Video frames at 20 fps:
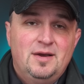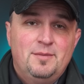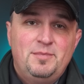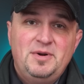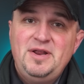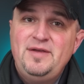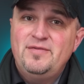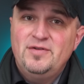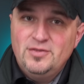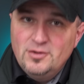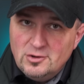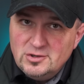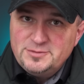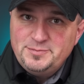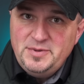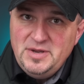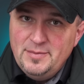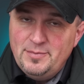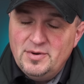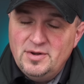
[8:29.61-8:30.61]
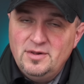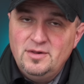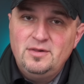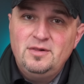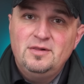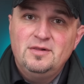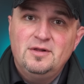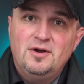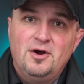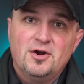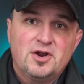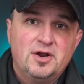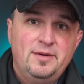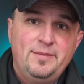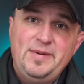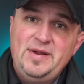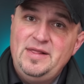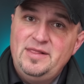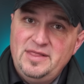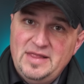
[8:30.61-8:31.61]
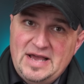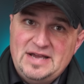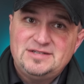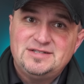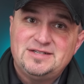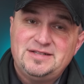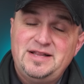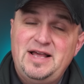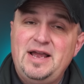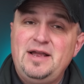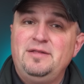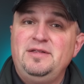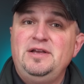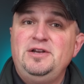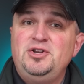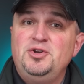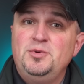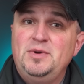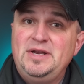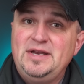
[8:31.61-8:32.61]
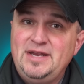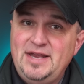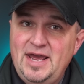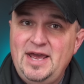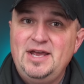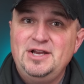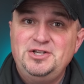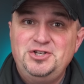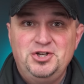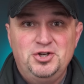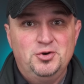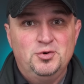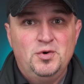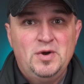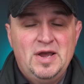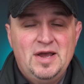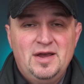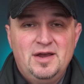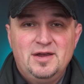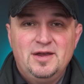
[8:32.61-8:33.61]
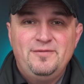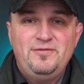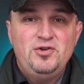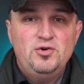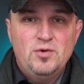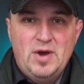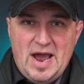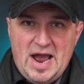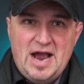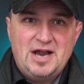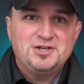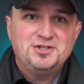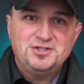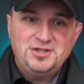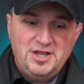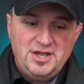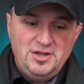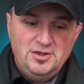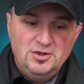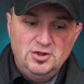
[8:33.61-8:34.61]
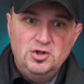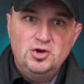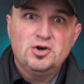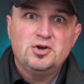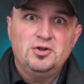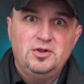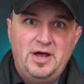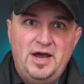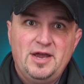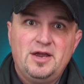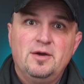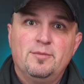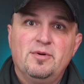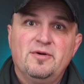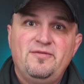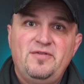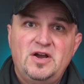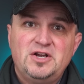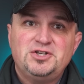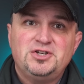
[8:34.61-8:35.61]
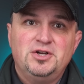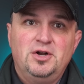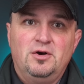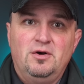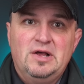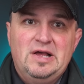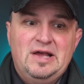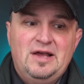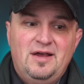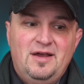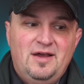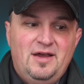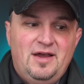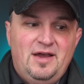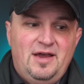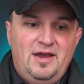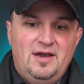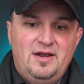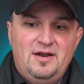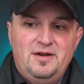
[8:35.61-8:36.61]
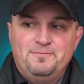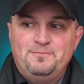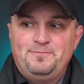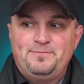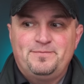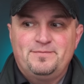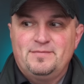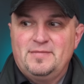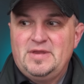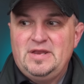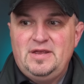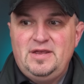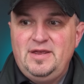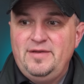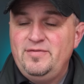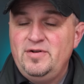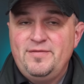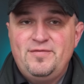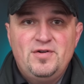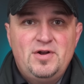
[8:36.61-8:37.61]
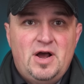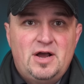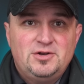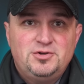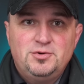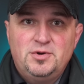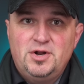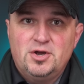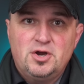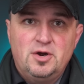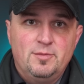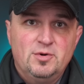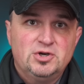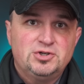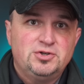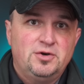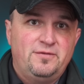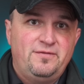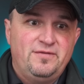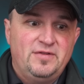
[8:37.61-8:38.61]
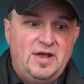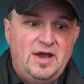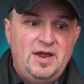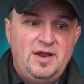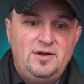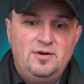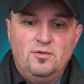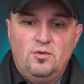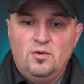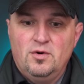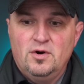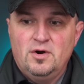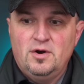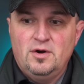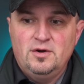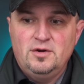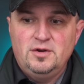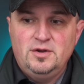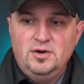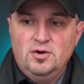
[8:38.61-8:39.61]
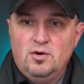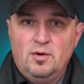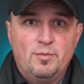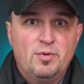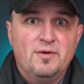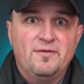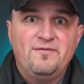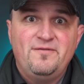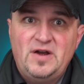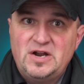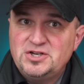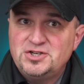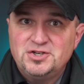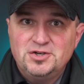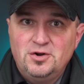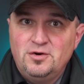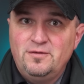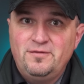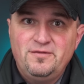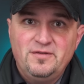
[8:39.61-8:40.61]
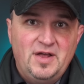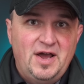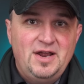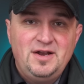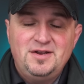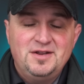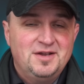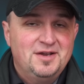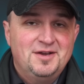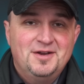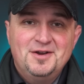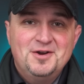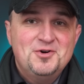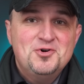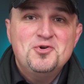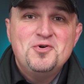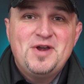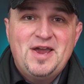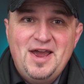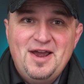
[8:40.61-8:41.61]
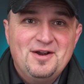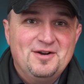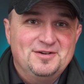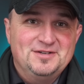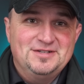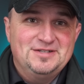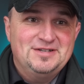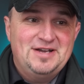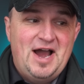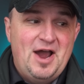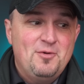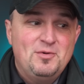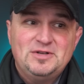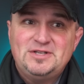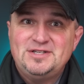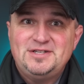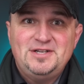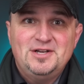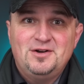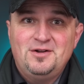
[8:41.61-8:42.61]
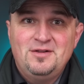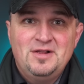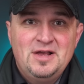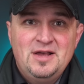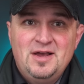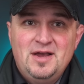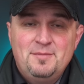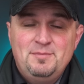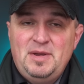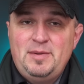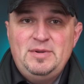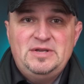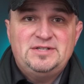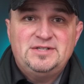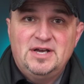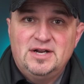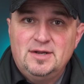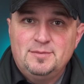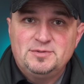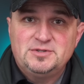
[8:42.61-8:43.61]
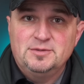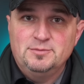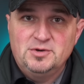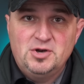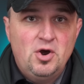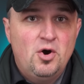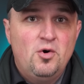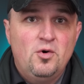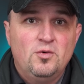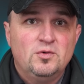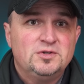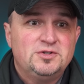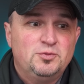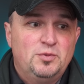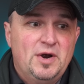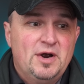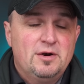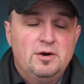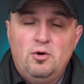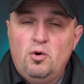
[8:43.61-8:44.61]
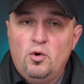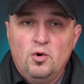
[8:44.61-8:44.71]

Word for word: But even those people are going to be less likely to engage you if you actually look like a professional. And even if you're not doing a commercial flight or, you know, a professional flight, who cares? I would still maybe set up some cones, wear an